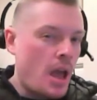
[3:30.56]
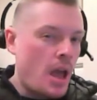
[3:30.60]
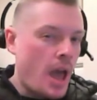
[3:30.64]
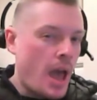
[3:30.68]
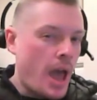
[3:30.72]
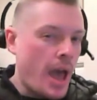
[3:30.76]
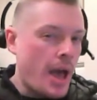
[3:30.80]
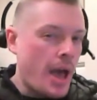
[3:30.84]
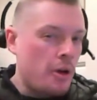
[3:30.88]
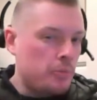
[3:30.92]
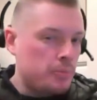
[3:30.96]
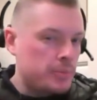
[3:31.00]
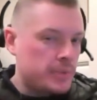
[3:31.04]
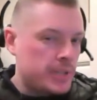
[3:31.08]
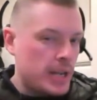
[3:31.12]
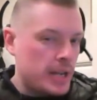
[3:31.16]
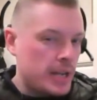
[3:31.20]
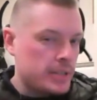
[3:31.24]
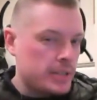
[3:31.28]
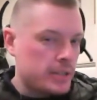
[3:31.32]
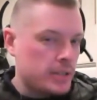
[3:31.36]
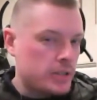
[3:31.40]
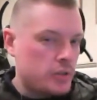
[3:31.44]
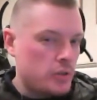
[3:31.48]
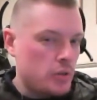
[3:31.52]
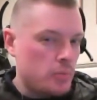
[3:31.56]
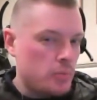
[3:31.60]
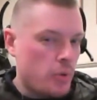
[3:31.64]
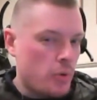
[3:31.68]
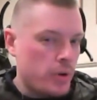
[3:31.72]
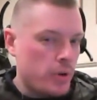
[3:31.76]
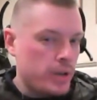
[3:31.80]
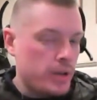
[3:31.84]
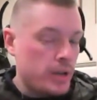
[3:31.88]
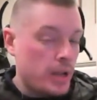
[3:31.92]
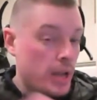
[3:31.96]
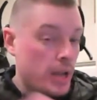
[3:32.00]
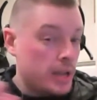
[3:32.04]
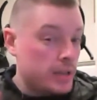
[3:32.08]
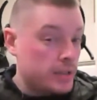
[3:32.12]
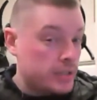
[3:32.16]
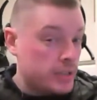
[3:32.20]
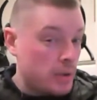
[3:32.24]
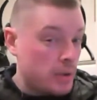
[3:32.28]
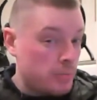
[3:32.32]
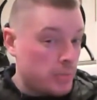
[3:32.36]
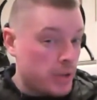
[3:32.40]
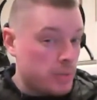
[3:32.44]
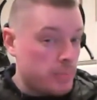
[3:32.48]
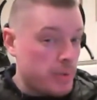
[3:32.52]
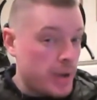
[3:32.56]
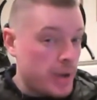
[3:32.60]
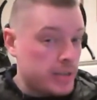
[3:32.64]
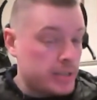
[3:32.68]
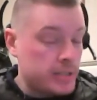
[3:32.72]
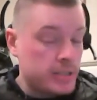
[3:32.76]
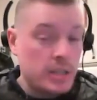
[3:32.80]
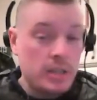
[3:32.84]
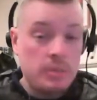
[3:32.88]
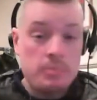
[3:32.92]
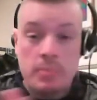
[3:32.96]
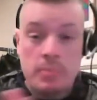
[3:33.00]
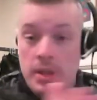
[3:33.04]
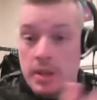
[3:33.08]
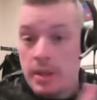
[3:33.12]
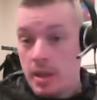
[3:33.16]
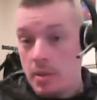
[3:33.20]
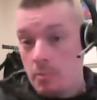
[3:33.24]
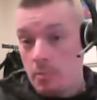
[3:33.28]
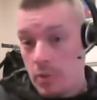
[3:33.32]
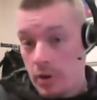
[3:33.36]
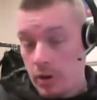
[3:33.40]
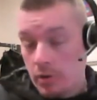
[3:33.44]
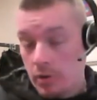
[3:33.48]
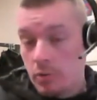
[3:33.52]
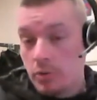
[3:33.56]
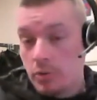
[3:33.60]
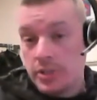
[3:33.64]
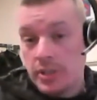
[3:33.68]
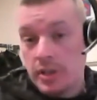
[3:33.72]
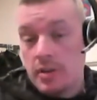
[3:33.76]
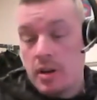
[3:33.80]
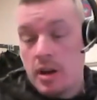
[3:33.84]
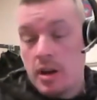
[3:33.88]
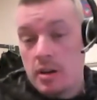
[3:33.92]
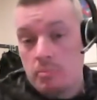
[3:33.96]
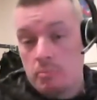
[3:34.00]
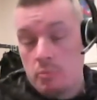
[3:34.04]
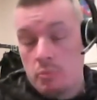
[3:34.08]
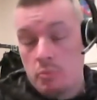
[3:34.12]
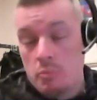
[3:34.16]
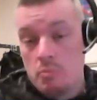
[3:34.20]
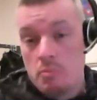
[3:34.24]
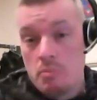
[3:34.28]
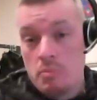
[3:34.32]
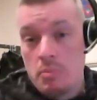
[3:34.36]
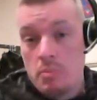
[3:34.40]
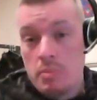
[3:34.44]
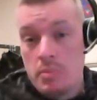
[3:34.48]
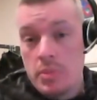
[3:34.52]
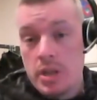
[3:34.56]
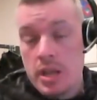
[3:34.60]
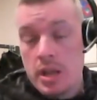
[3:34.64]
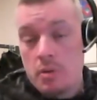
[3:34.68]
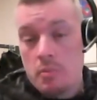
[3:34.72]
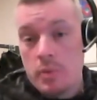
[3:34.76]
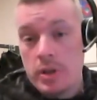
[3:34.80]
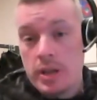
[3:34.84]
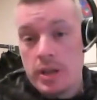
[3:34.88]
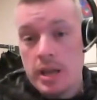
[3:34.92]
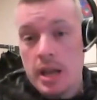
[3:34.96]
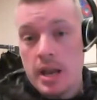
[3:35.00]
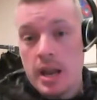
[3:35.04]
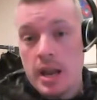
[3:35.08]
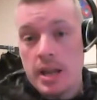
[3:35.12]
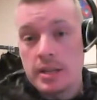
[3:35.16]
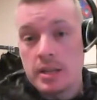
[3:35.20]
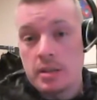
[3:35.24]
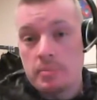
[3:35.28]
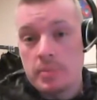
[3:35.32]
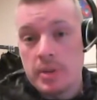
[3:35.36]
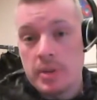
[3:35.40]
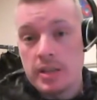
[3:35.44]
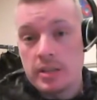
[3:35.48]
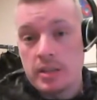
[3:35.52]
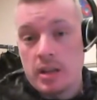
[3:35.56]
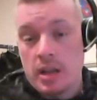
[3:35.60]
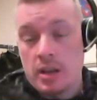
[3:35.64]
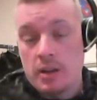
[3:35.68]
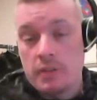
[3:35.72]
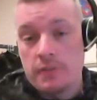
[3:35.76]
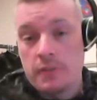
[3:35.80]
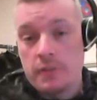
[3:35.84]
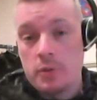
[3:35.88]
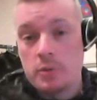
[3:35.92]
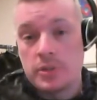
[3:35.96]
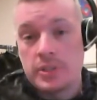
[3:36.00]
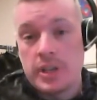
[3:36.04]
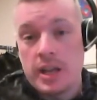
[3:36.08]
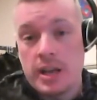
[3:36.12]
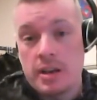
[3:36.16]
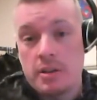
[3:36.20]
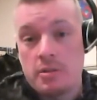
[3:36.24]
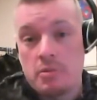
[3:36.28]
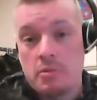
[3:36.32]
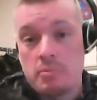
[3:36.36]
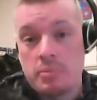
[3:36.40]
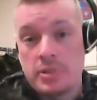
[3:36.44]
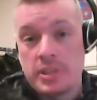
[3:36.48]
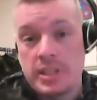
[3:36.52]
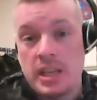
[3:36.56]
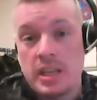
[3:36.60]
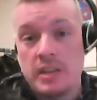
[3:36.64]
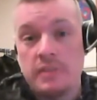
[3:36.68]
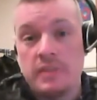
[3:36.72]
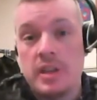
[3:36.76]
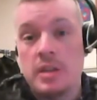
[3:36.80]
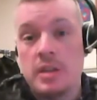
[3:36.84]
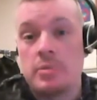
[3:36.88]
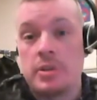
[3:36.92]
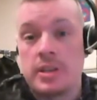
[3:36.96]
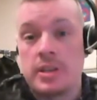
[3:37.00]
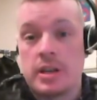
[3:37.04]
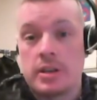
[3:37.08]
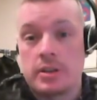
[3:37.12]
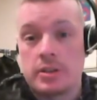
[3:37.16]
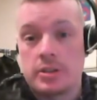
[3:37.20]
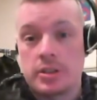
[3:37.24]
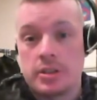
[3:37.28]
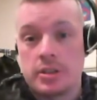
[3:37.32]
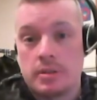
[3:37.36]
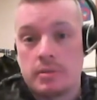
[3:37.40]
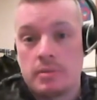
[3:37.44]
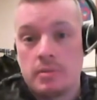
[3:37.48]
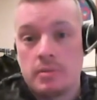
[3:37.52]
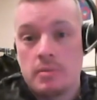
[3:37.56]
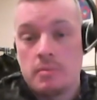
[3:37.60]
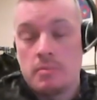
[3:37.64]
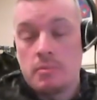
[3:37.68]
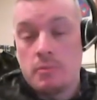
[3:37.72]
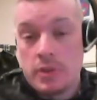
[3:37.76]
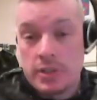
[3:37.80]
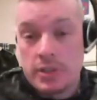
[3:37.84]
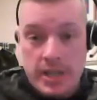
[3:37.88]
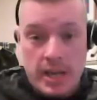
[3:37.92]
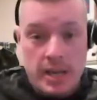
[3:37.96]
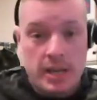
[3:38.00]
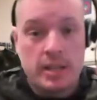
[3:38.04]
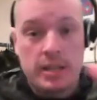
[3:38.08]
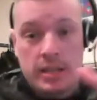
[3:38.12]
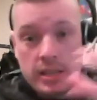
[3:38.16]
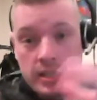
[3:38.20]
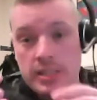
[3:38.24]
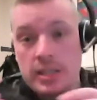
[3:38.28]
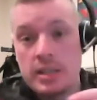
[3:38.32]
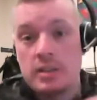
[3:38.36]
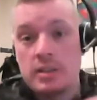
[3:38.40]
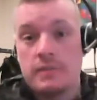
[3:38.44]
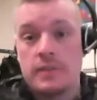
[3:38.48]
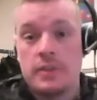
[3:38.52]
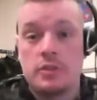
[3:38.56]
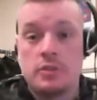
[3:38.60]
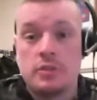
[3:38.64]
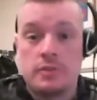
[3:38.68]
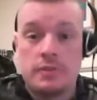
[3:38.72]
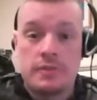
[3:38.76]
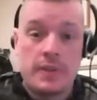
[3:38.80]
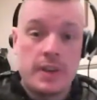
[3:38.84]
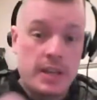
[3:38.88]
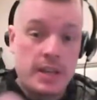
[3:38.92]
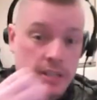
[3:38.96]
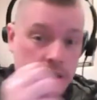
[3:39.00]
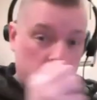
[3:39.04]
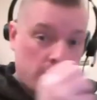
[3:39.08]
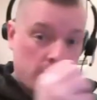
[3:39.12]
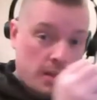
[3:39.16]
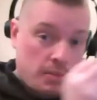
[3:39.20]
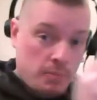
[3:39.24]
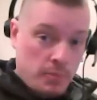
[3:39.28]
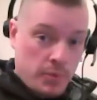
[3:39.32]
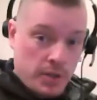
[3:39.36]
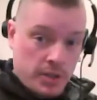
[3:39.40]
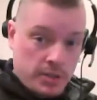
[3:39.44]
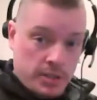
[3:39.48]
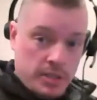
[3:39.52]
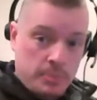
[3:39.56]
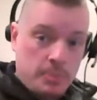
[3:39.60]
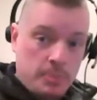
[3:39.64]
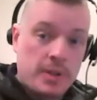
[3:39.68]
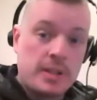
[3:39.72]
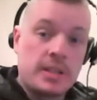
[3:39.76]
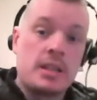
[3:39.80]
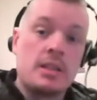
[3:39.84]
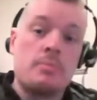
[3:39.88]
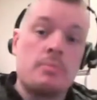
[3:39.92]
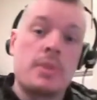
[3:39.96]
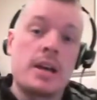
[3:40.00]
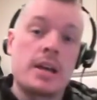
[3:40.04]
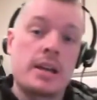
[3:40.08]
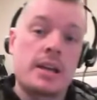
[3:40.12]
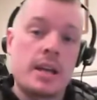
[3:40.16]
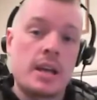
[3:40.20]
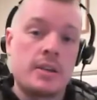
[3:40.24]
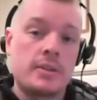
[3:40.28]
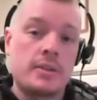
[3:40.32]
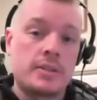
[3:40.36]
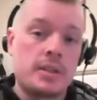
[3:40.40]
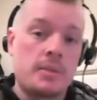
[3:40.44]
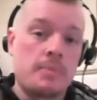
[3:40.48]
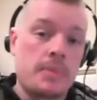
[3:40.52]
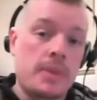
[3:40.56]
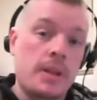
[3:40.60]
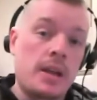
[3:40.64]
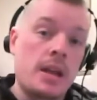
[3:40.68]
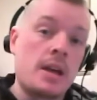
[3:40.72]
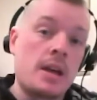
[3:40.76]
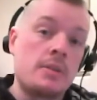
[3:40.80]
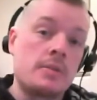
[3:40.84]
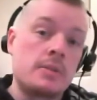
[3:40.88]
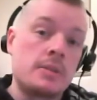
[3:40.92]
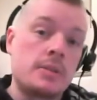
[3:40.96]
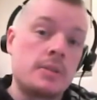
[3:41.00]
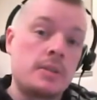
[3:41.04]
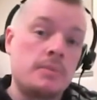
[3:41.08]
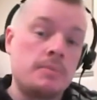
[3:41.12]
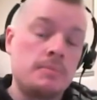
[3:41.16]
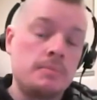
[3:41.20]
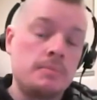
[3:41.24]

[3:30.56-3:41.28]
help desk to a point in some capacity, but then we also are, we can end up being like a full scale TV production. We're taking these individual feeds and then we're spitting them back out as something else.